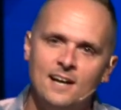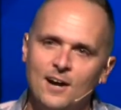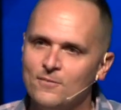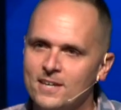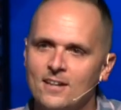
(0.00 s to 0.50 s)

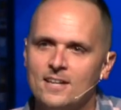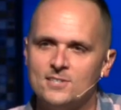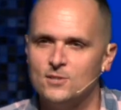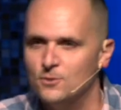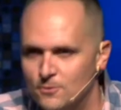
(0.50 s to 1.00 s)
of the
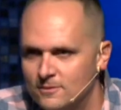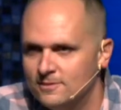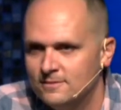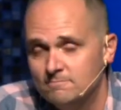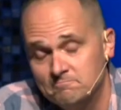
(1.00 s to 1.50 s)
LSU.
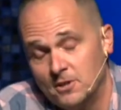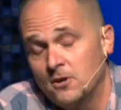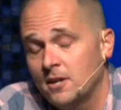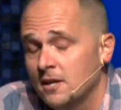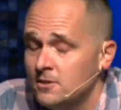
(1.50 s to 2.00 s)

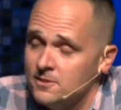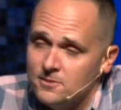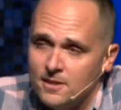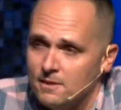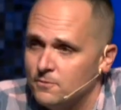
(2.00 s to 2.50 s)
Okay, you can
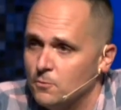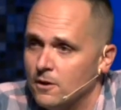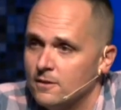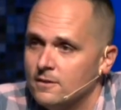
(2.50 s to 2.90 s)
do that if you want.